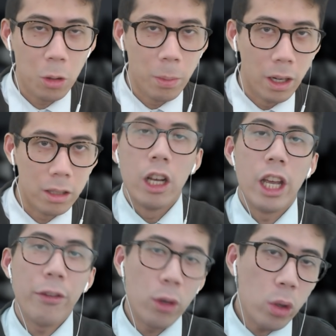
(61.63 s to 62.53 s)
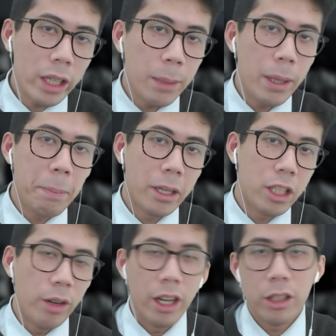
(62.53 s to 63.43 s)
part. If we look at the big
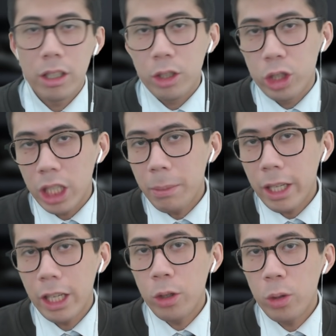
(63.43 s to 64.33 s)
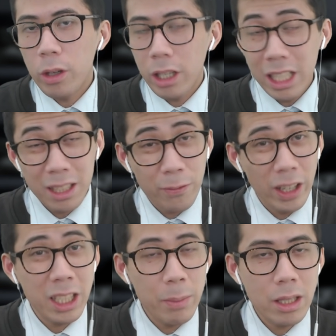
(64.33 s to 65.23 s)
picture here, Shiba Inu is
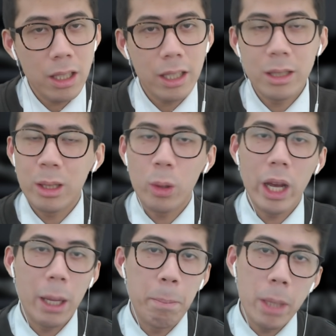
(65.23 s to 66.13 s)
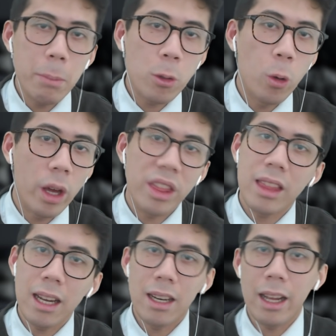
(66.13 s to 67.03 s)
fundamentally still a meme coin
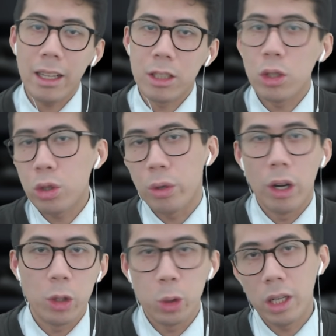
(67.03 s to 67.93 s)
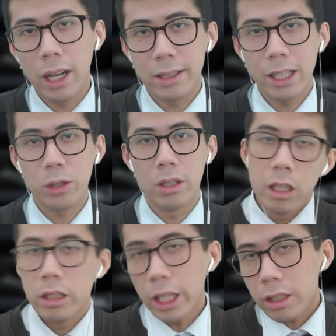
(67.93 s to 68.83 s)
that lacks strong utilization.
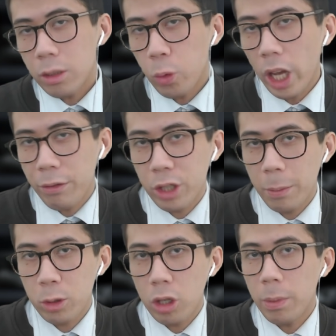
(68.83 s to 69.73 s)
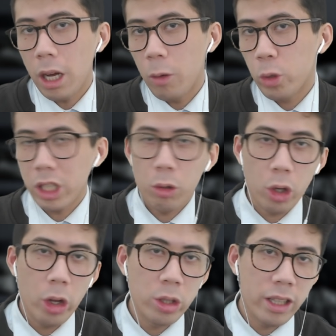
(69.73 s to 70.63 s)
Yes, we have Shiba Swap, which I'll go
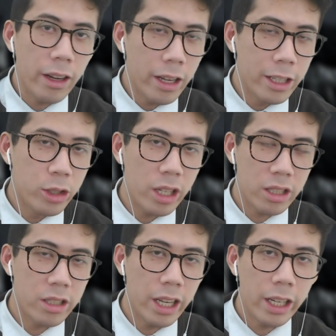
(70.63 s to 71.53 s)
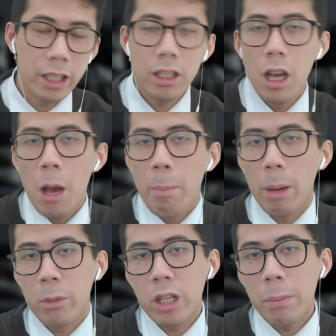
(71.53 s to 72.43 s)
into that in just a second, but
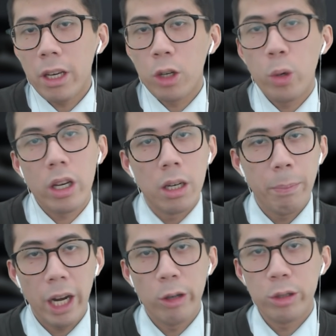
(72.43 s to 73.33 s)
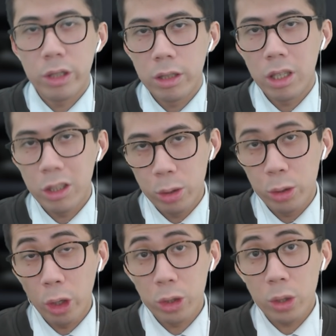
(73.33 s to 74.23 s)
I'm going to make a quick comparison to
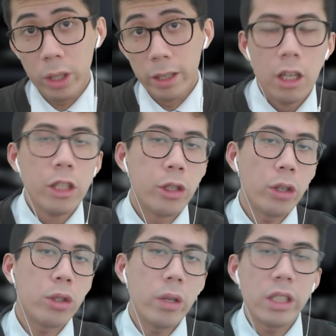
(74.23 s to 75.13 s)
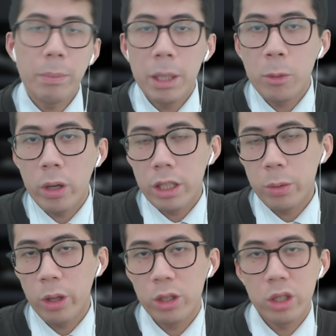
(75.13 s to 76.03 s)
Dogecoin. Dogecoin is a meme coin as
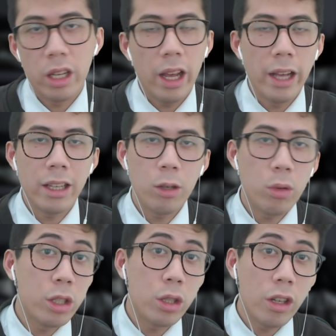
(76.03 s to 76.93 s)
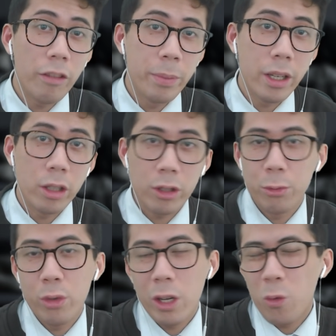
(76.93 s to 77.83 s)
well this year, and that really took off because
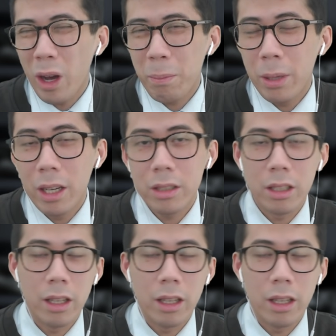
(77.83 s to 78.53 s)
of really one person,